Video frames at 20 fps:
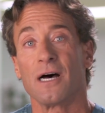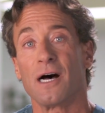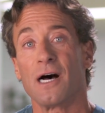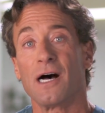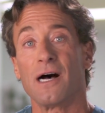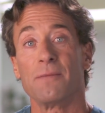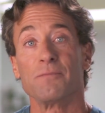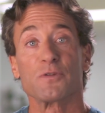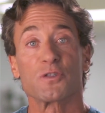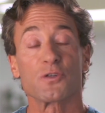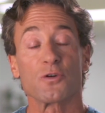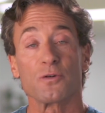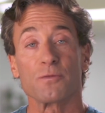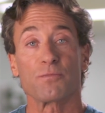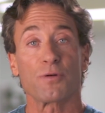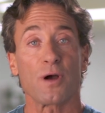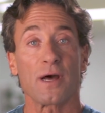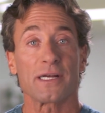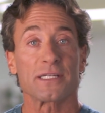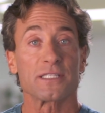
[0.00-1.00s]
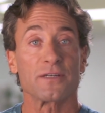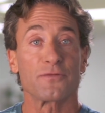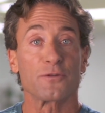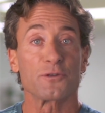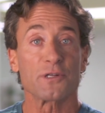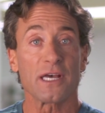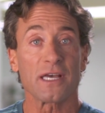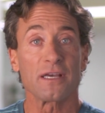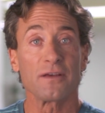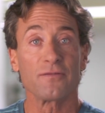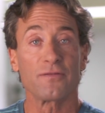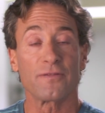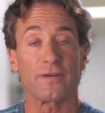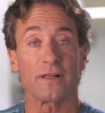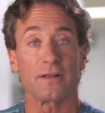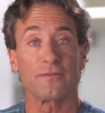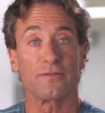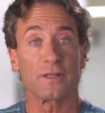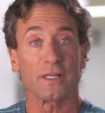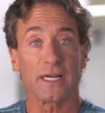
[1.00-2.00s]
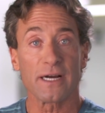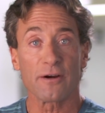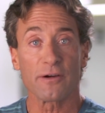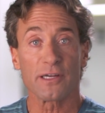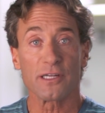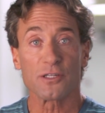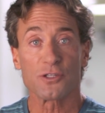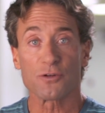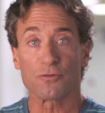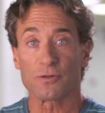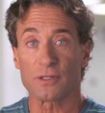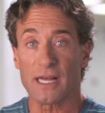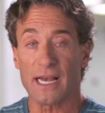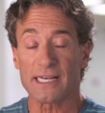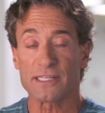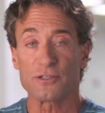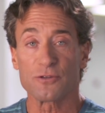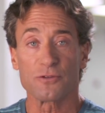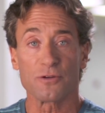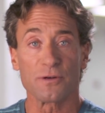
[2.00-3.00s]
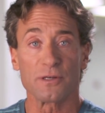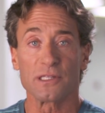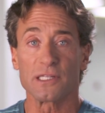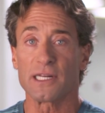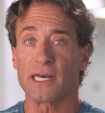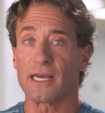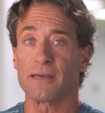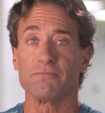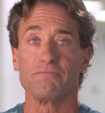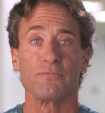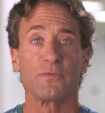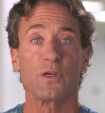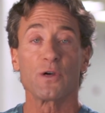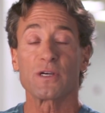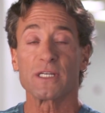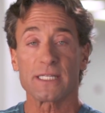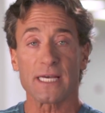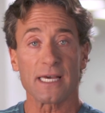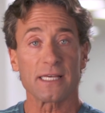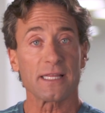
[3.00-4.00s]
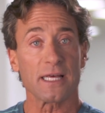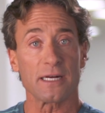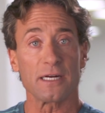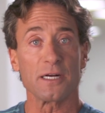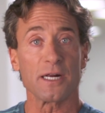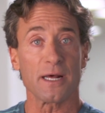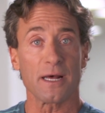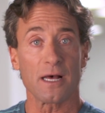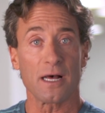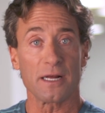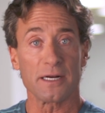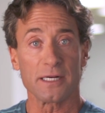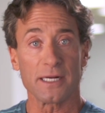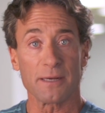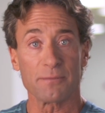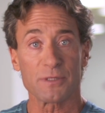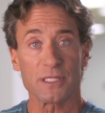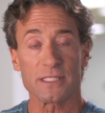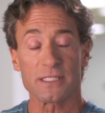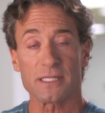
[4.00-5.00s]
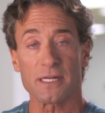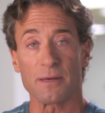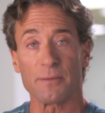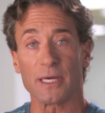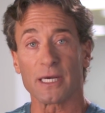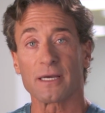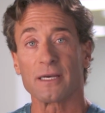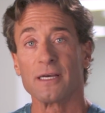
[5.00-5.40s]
Um, certain products, if you're taking valerian to relax you during the day, you could take that on, a, on an empty stomach.